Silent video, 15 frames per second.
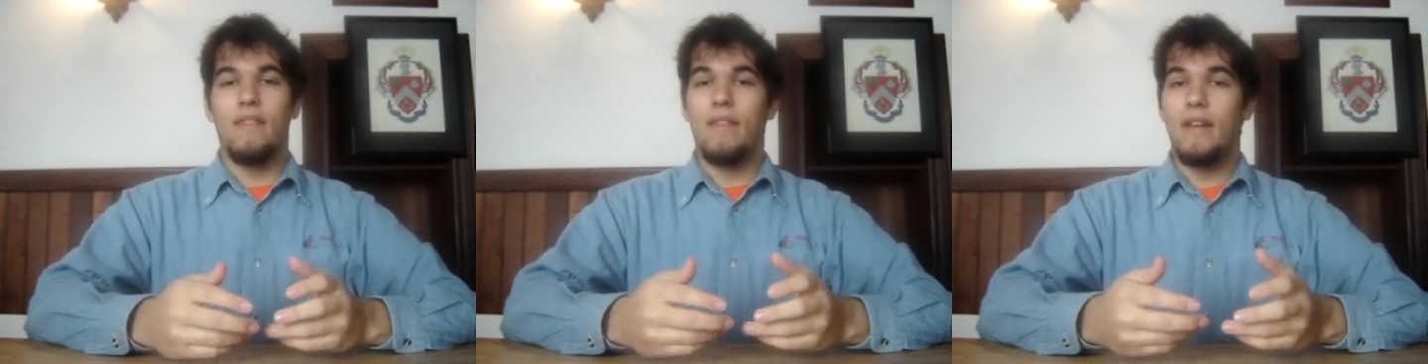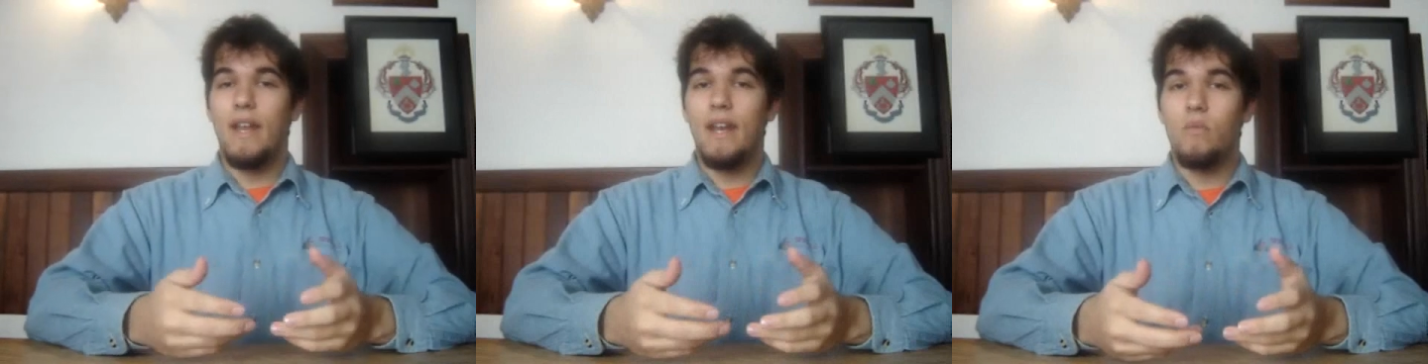
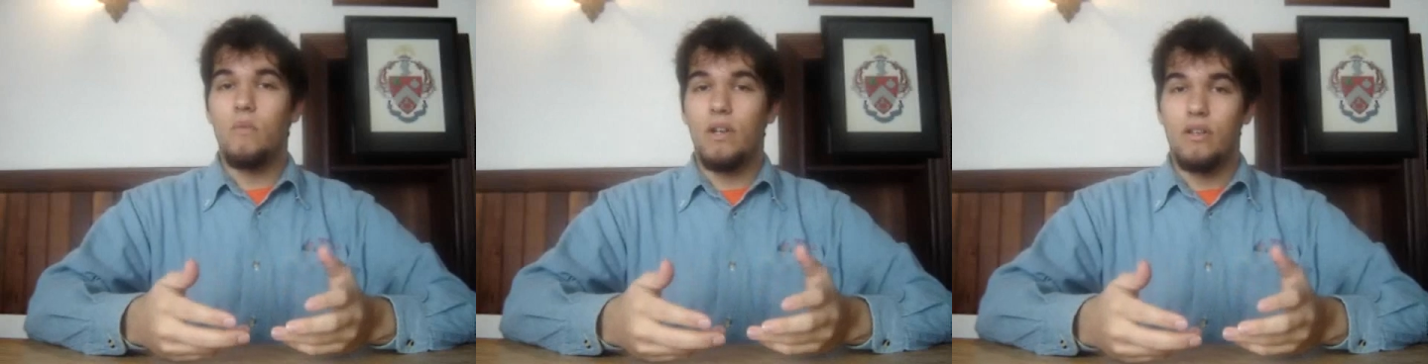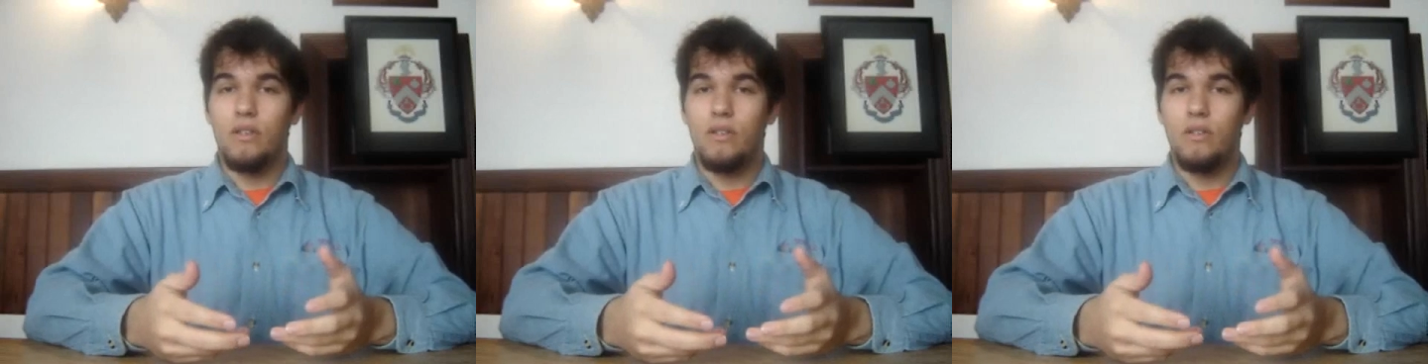that
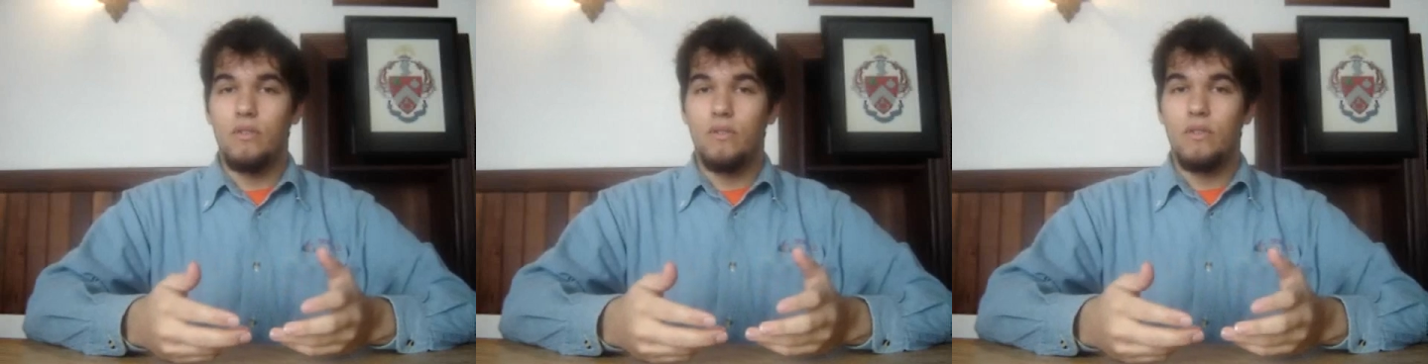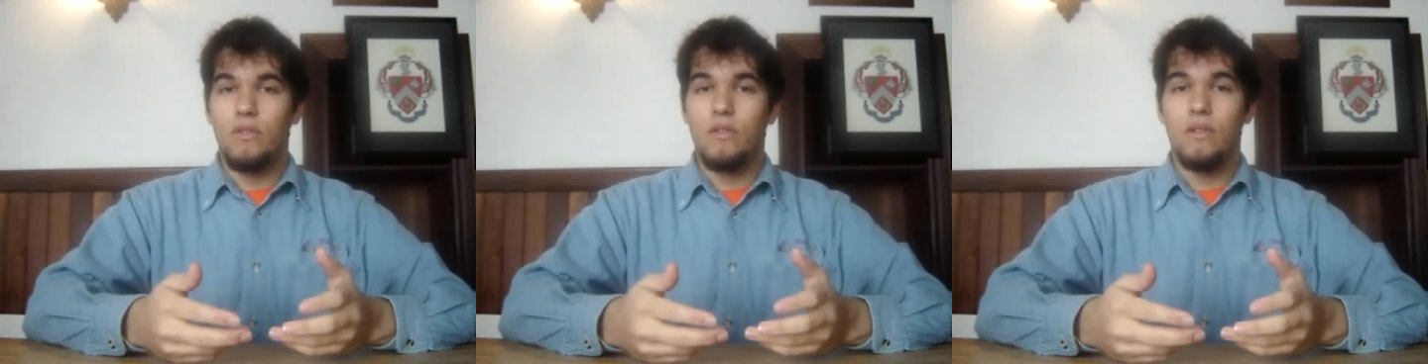anyone could
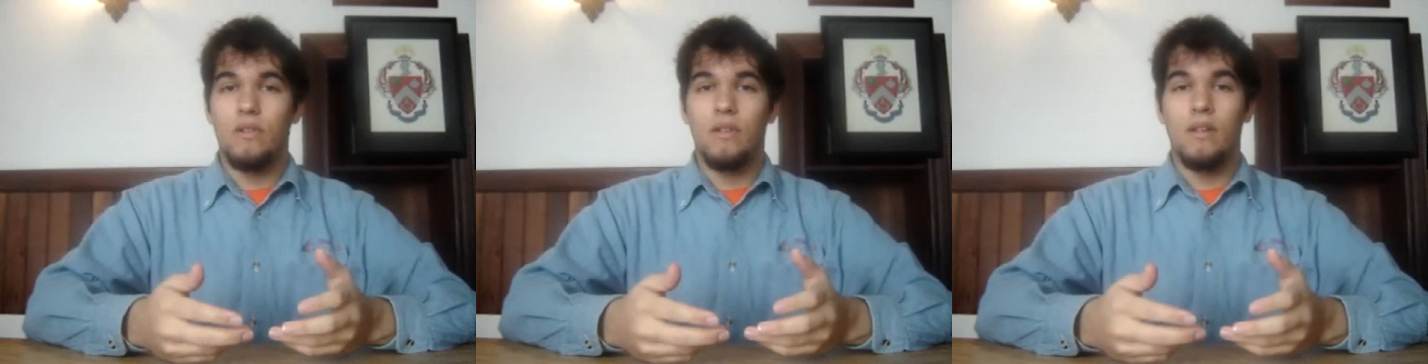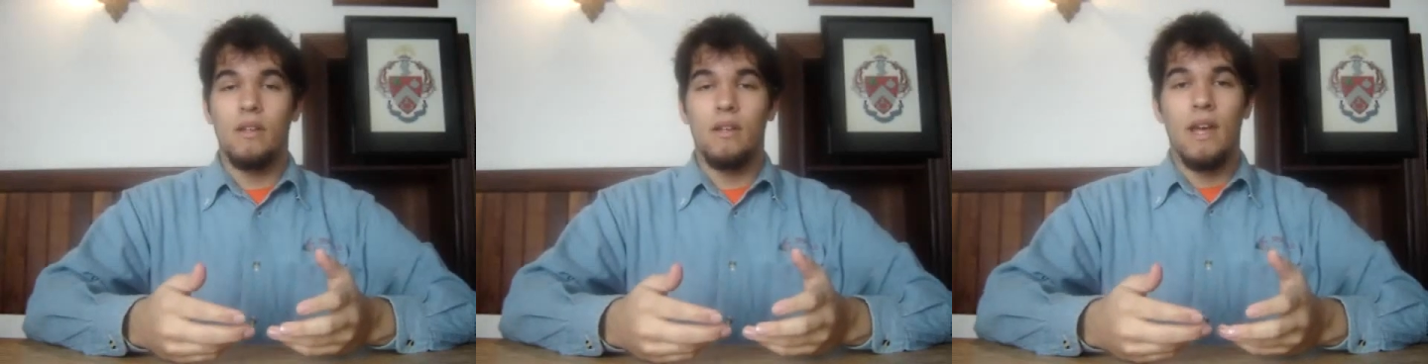use?
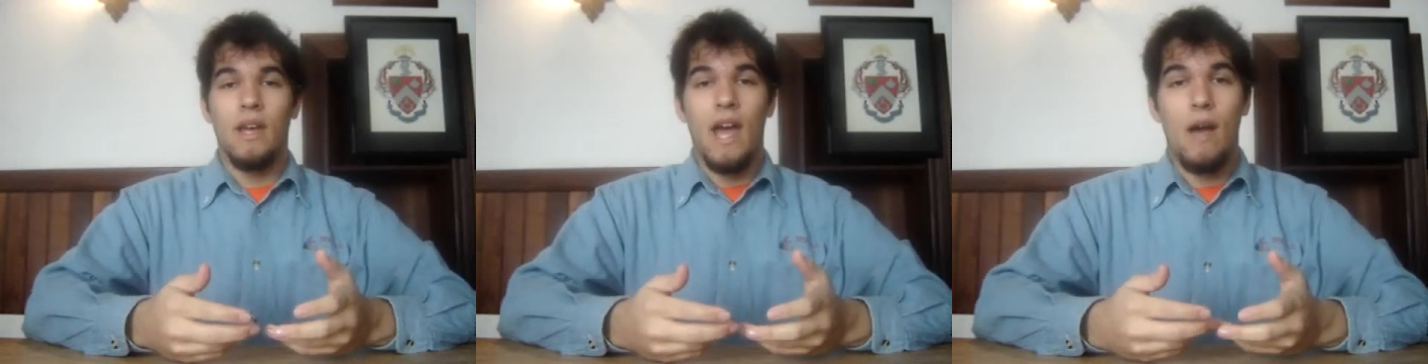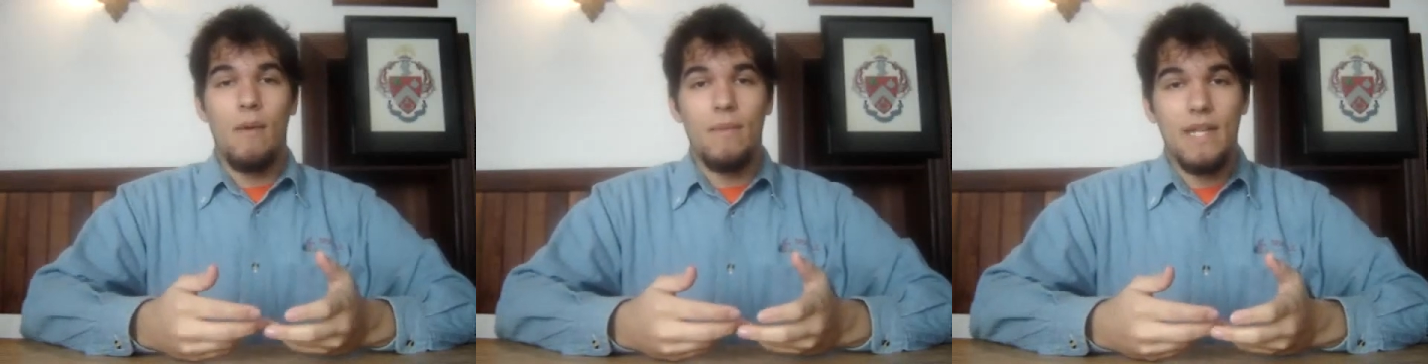
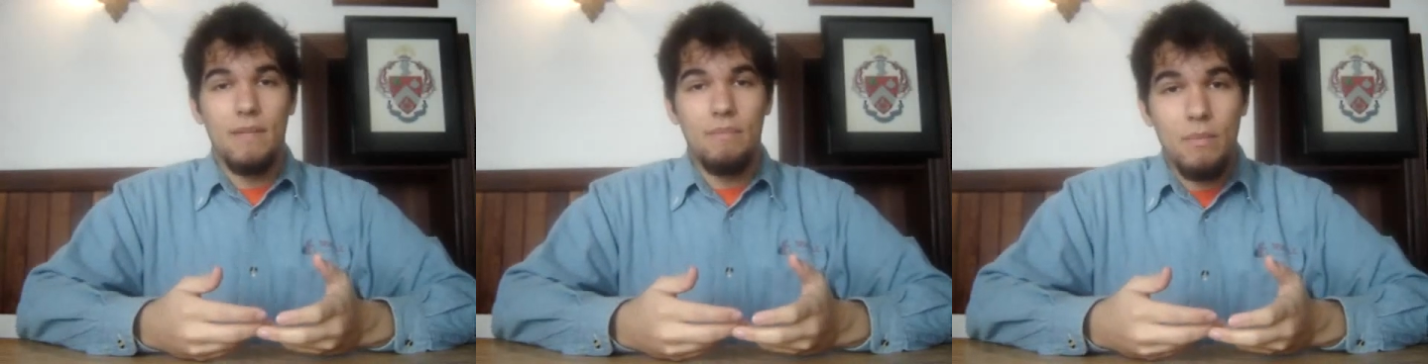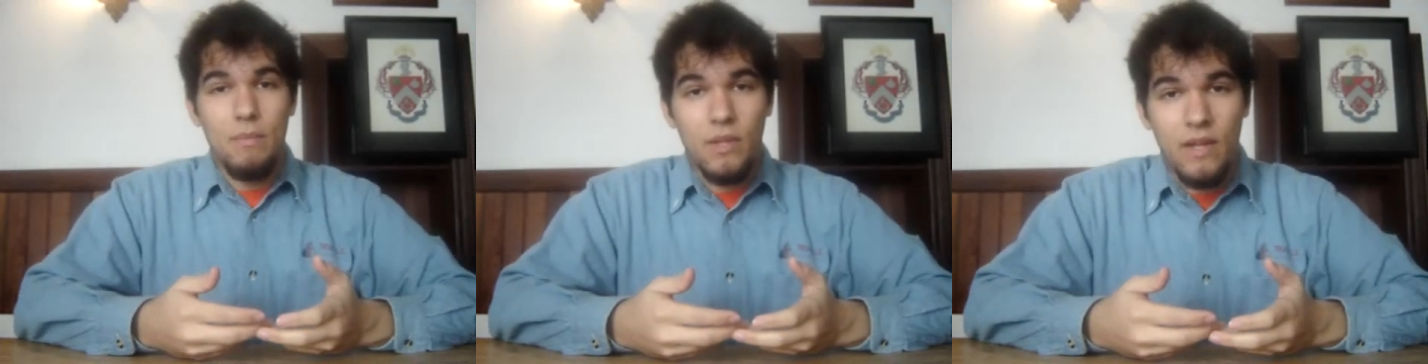How
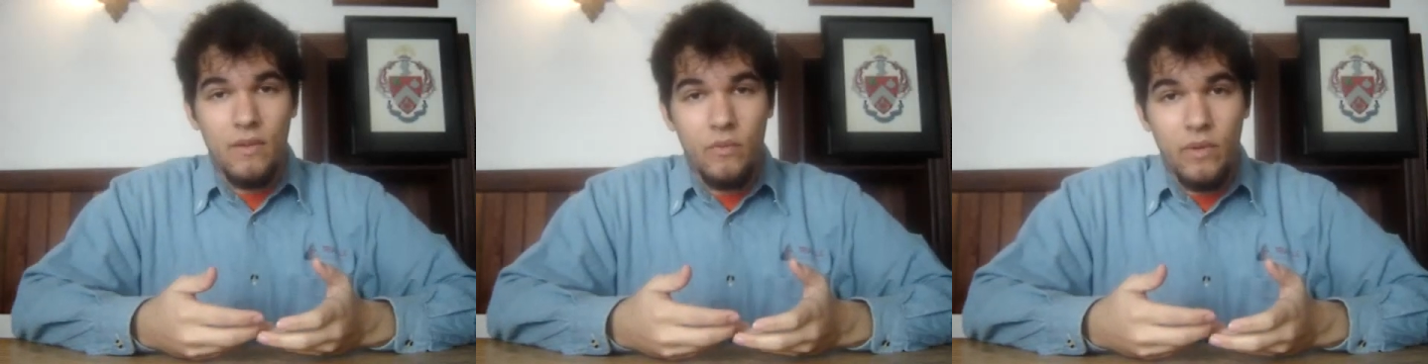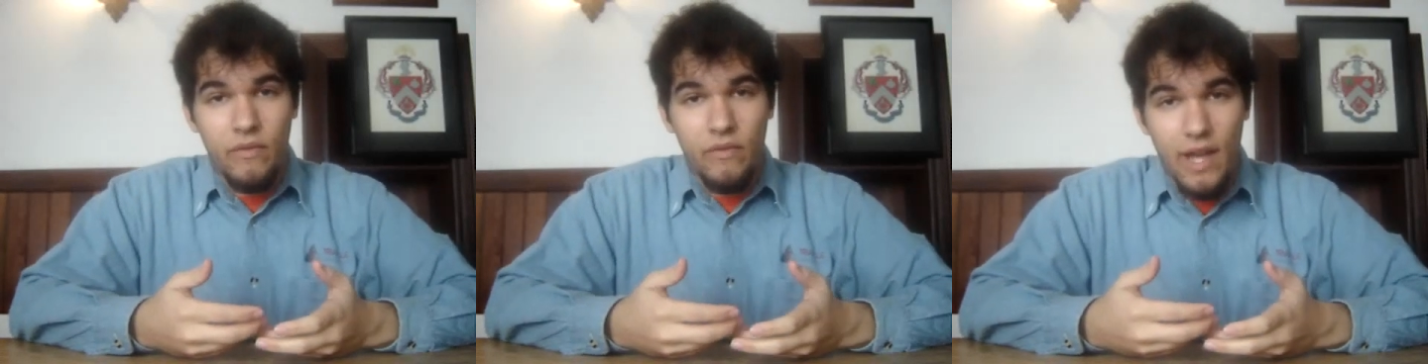many people
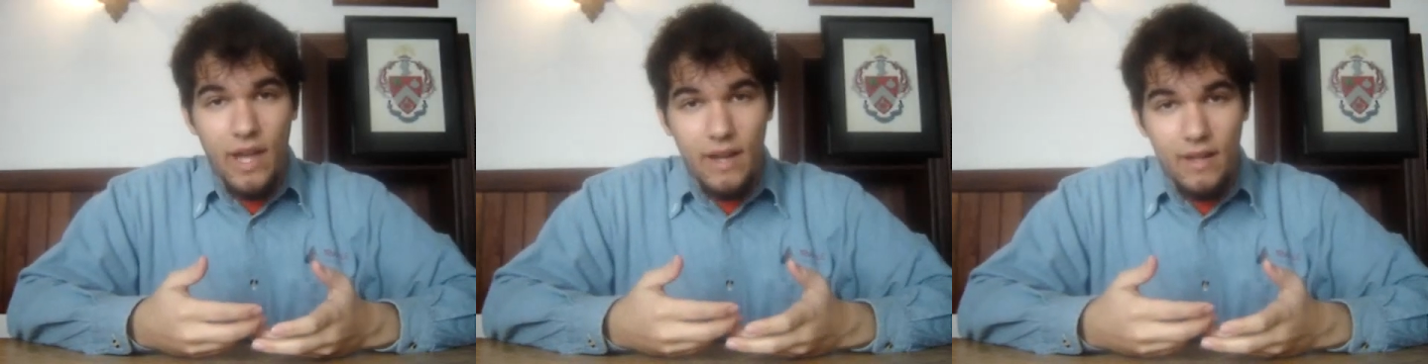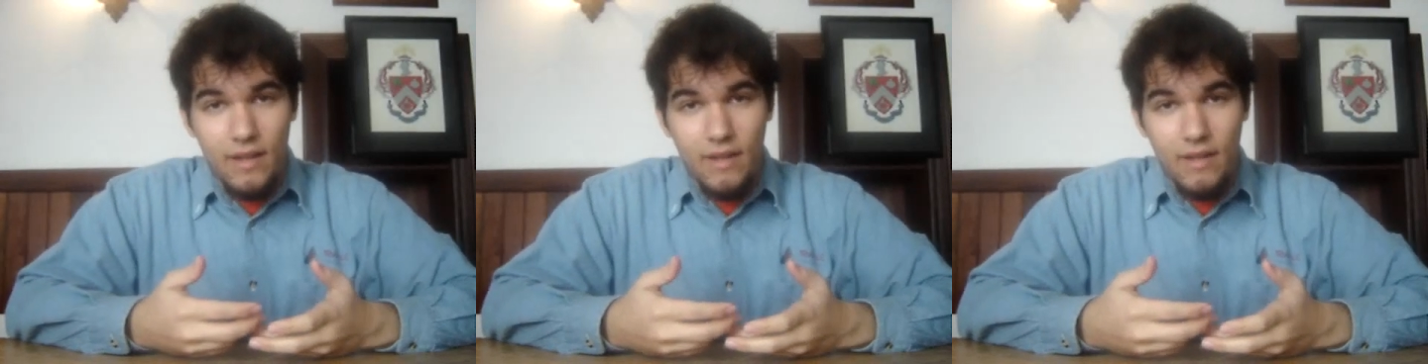have we
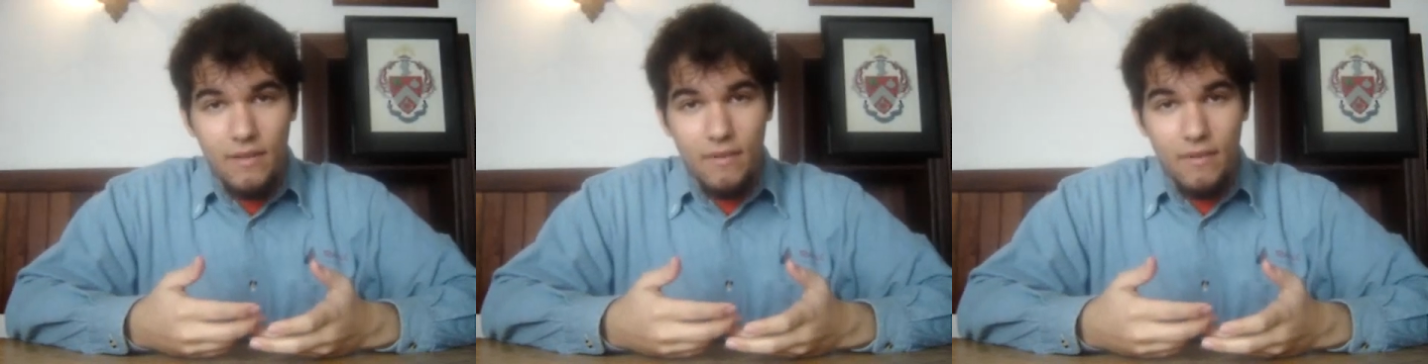fed?